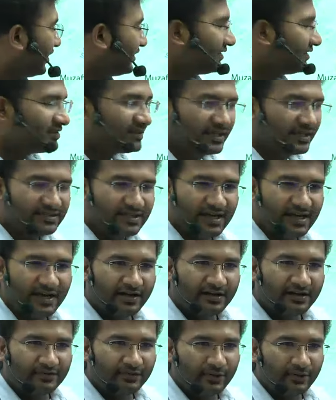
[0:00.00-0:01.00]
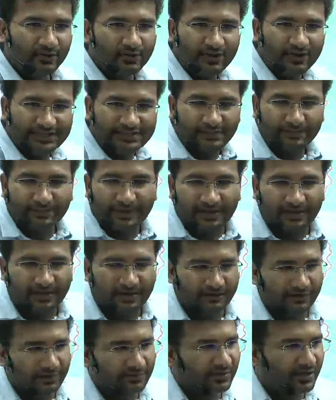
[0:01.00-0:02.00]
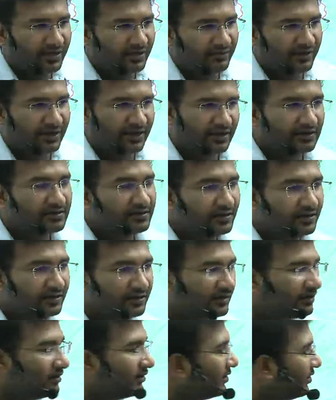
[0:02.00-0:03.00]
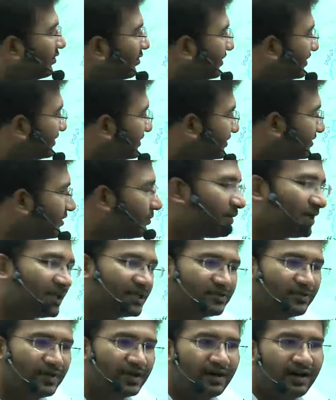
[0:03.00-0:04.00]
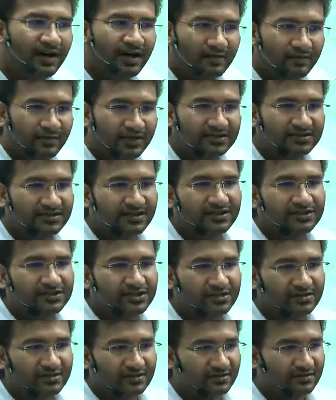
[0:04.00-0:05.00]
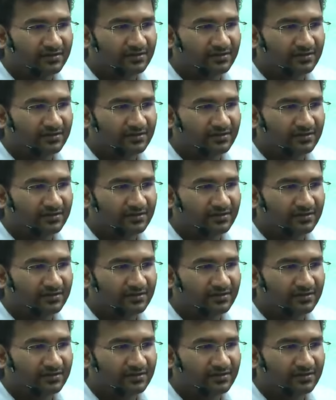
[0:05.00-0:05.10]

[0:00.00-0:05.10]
this NJ 9842? It's a pillar, from there we calculate. Now this is the place where army is stationed.